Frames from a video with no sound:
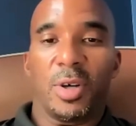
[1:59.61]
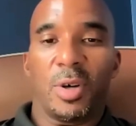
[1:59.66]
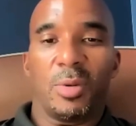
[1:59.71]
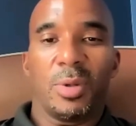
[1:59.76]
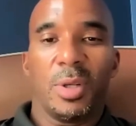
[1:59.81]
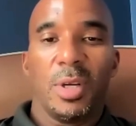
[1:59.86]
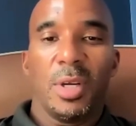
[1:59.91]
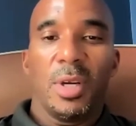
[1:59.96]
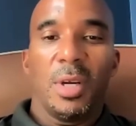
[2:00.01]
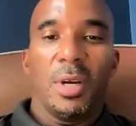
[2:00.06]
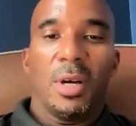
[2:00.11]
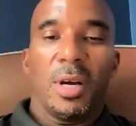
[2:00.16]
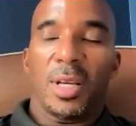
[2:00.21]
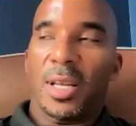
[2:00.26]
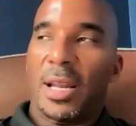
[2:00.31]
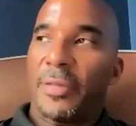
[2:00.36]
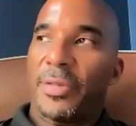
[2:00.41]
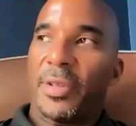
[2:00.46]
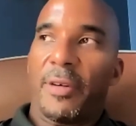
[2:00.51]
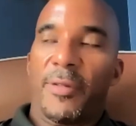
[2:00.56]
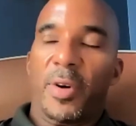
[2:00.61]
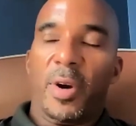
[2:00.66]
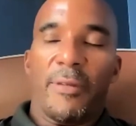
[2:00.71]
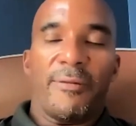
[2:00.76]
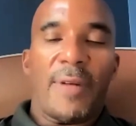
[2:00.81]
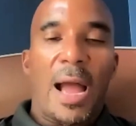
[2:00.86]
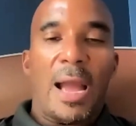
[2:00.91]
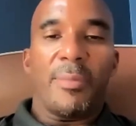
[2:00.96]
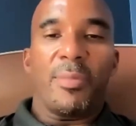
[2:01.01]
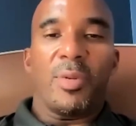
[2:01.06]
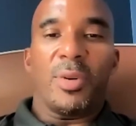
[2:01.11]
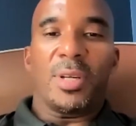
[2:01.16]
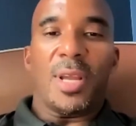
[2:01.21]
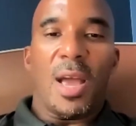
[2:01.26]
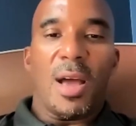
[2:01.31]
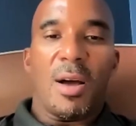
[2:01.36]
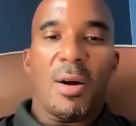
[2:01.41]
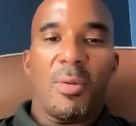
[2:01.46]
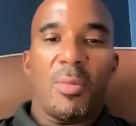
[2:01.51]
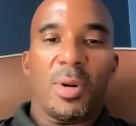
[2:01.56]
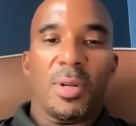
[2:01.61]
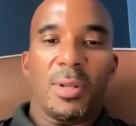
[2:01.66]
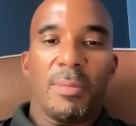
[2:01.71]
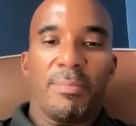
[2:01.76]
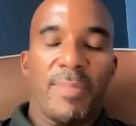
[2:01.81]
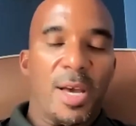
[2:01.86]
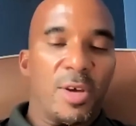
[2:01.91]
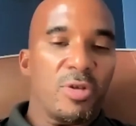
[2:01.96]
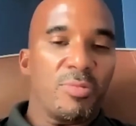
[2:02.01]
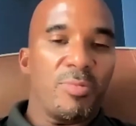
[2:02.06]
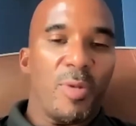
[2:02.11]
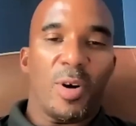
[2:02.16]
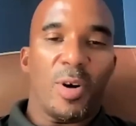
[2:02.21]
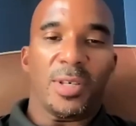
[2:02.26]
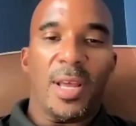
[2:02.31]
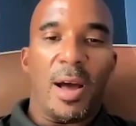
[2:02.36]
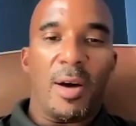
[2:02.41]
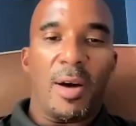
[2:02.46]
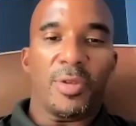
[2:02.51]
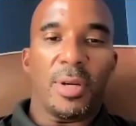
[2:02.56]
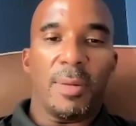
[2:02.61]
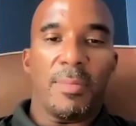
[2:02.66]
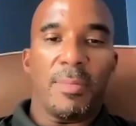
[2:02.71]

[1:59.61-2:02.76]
So again, I think a very vibrant town, one of the best small towns in